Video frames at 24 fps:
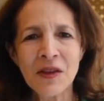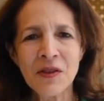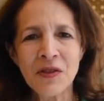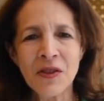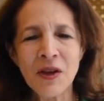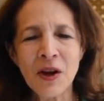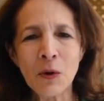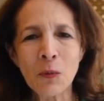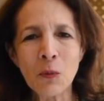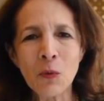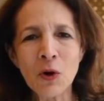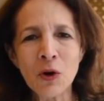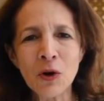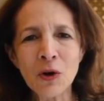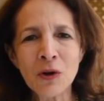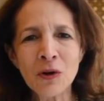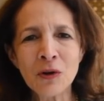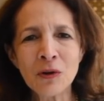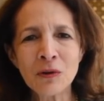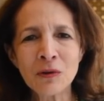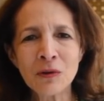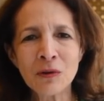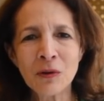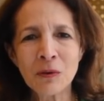There were
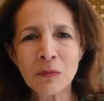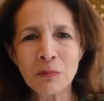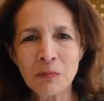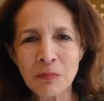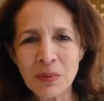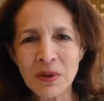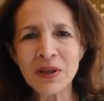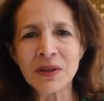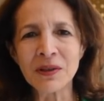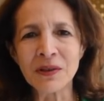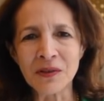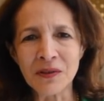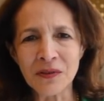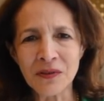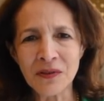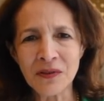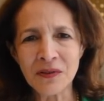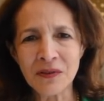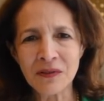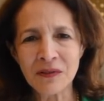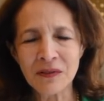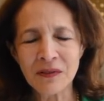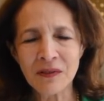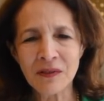bills
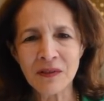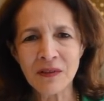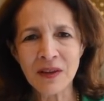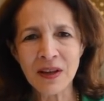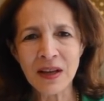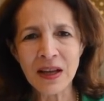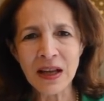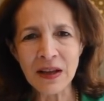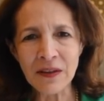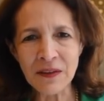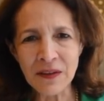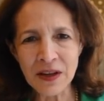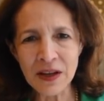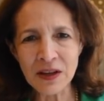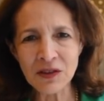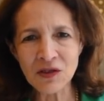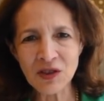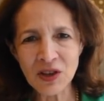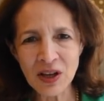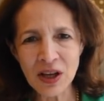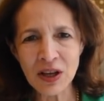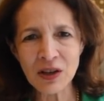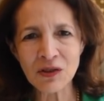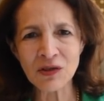in the
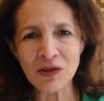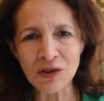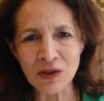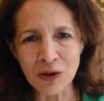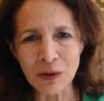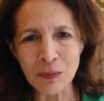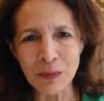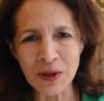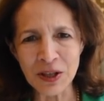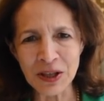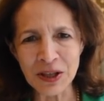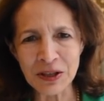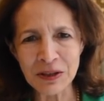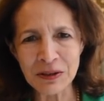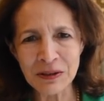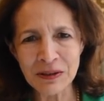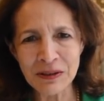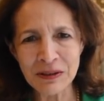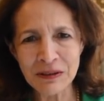Education Committee,